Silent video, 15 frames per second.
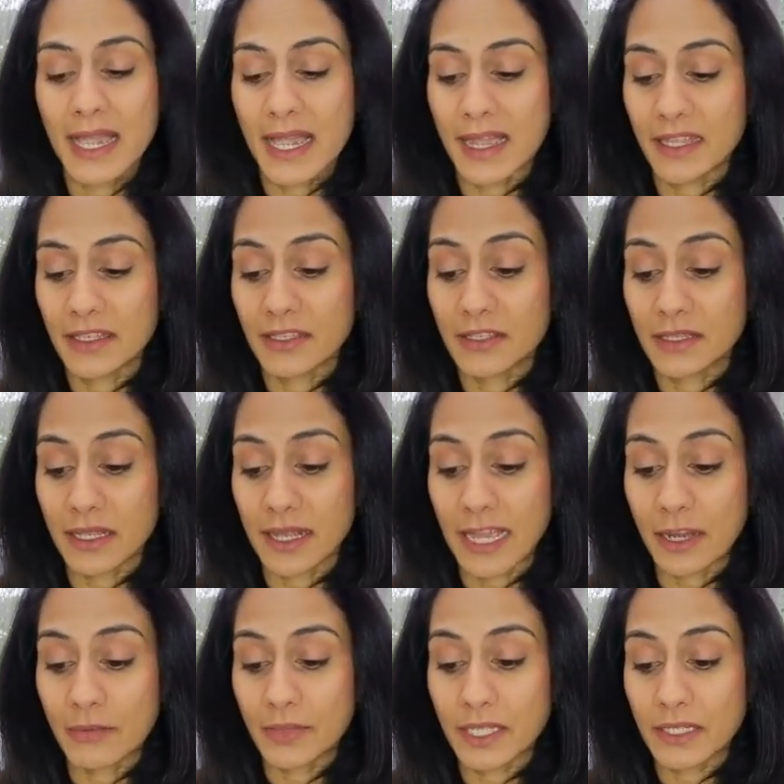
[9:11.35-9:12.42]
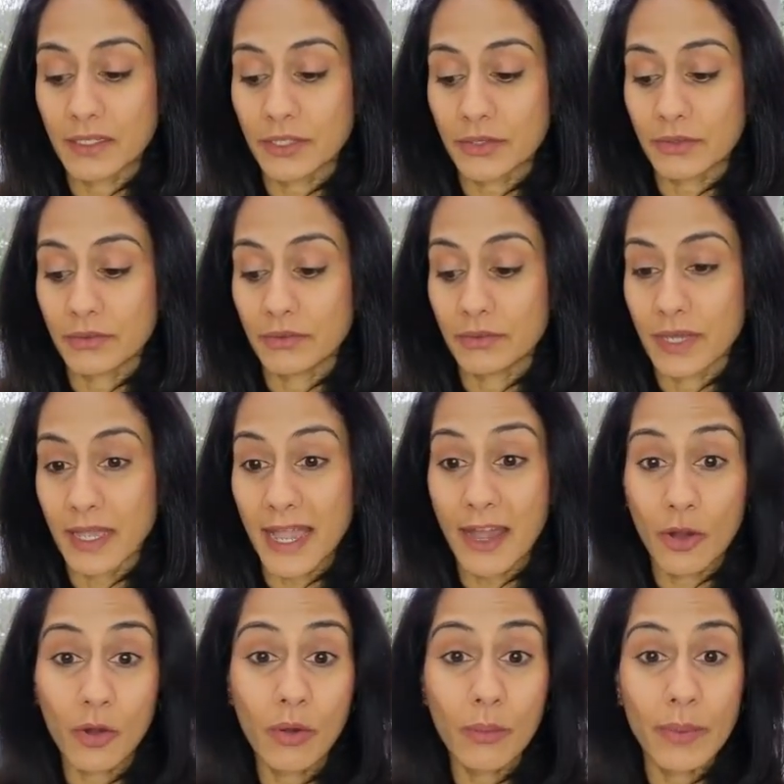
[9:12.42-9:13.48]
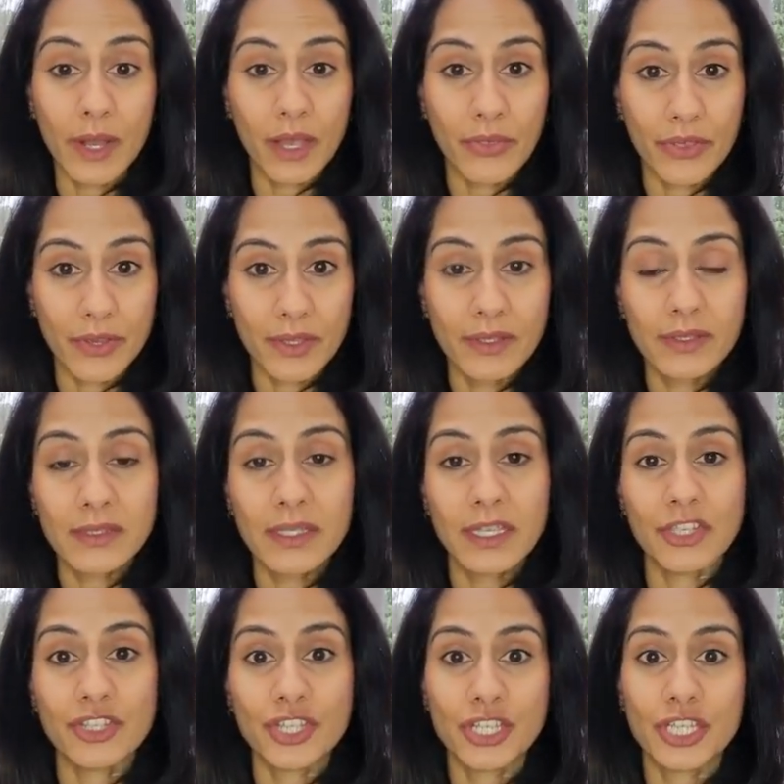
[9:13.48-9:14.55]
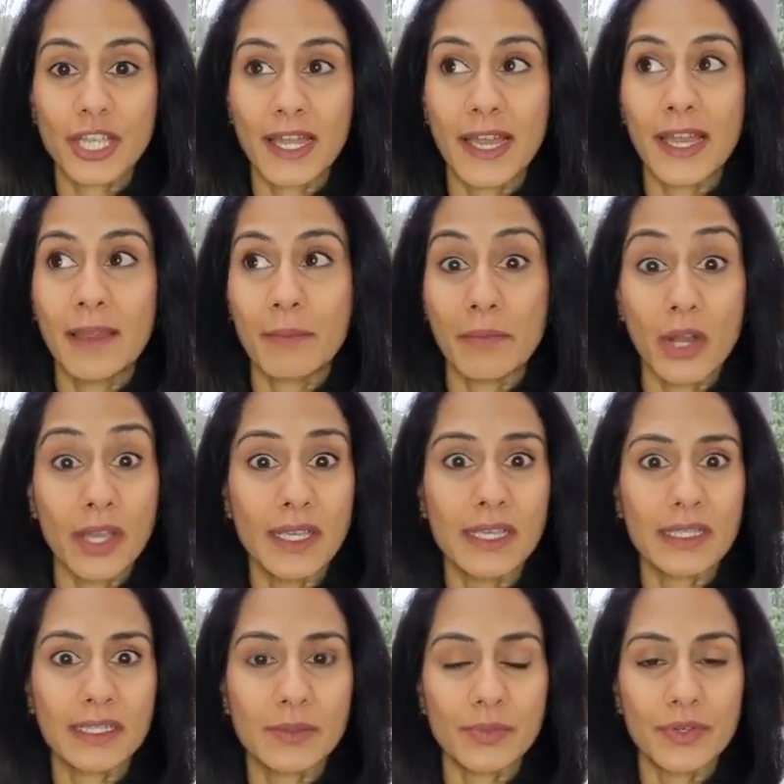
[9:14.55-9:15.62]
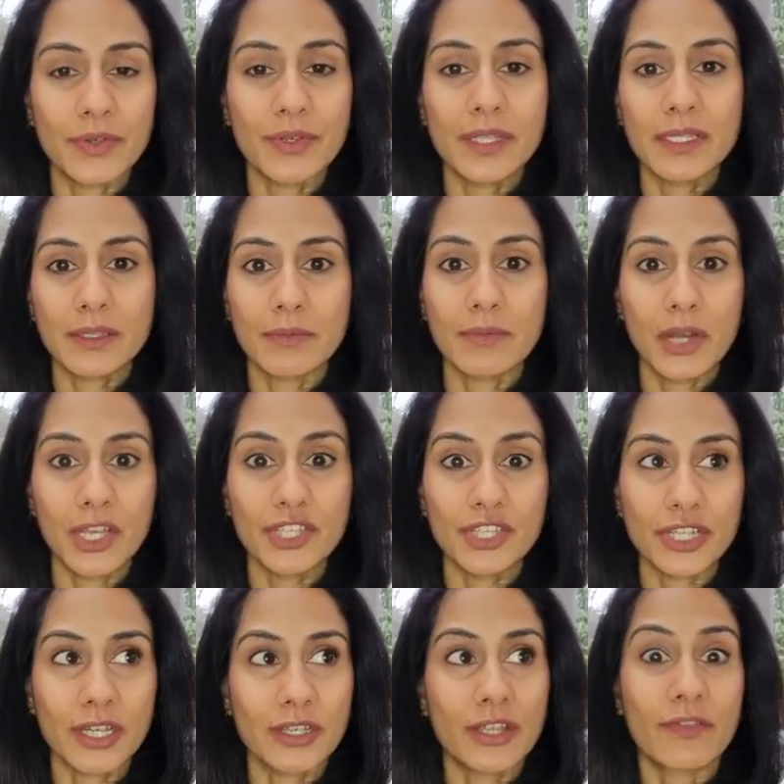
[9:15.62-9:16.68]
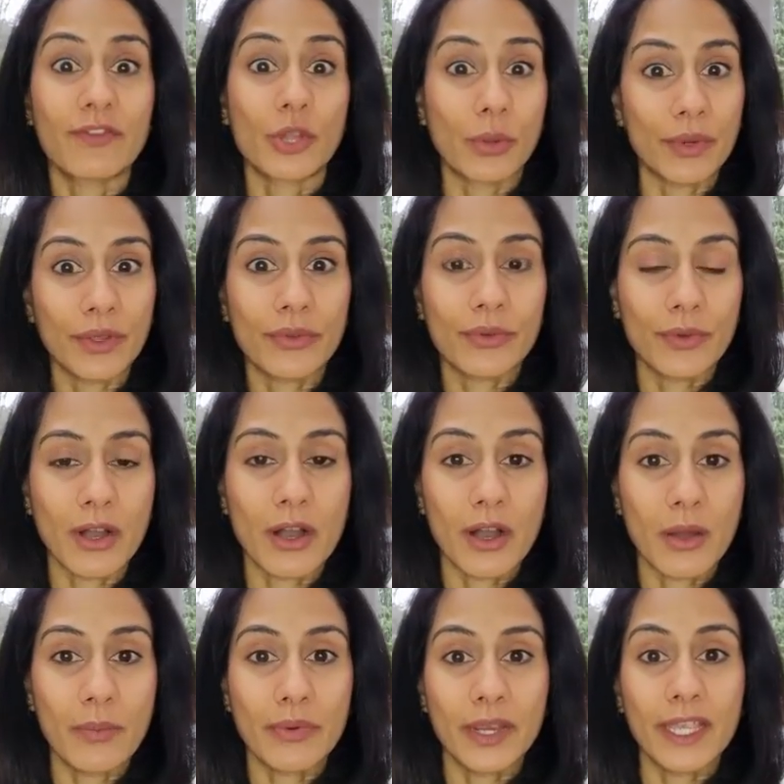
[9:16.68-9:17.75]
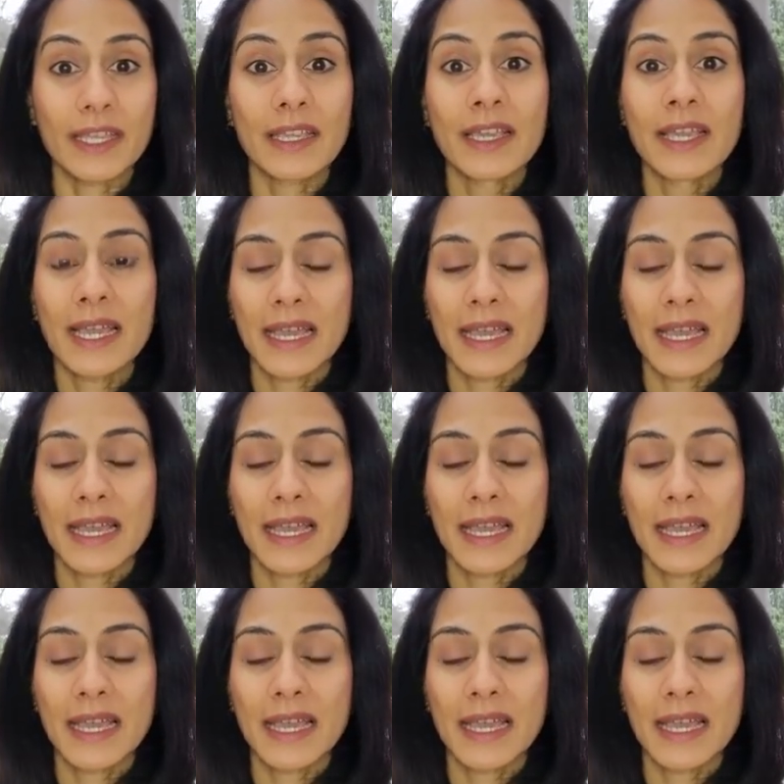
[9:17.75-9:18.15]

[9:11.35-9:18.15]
and allow me to help others and share my experience and my journey of going through a heartbreak,